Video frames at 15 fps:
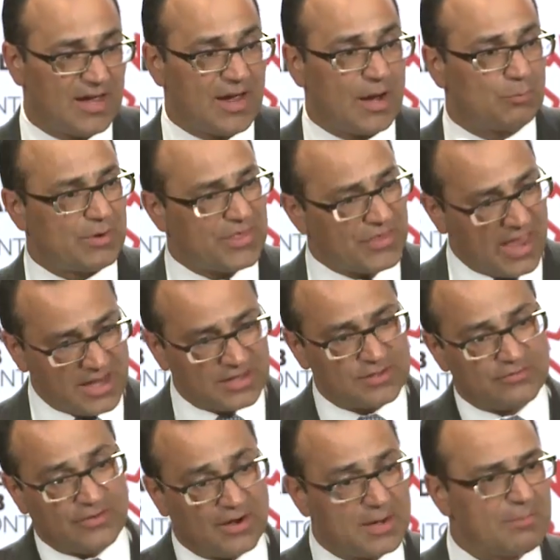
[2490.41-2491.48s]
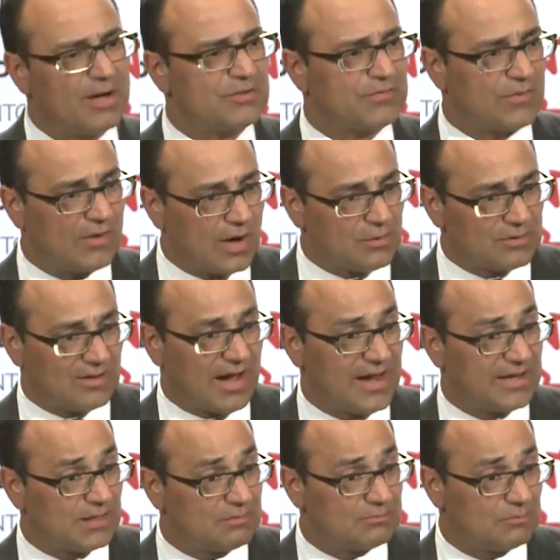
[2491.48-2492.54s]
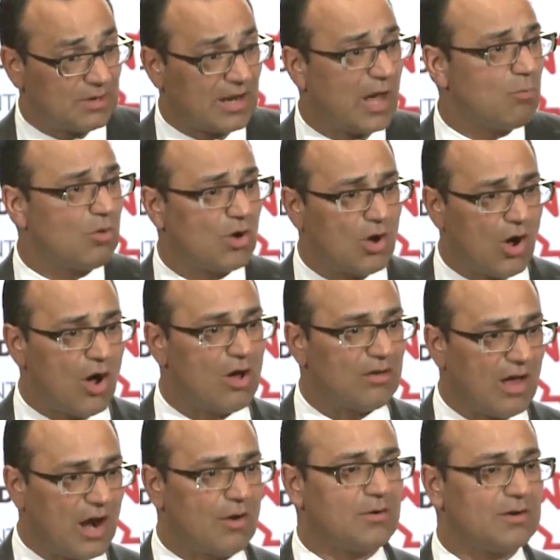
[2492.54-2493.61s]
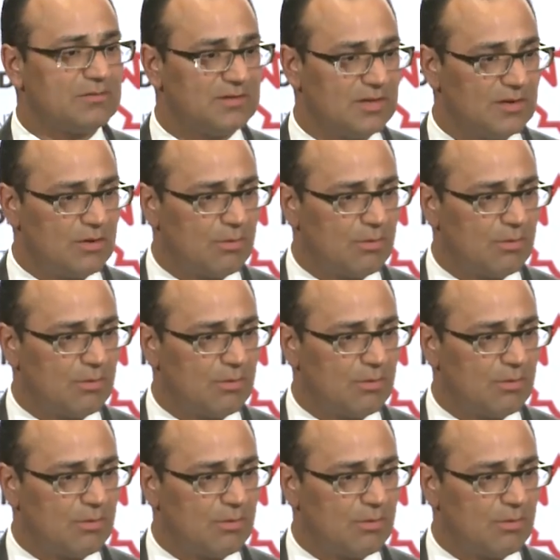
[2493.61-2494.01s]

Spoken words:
And we thank you very much for outlining what I will call our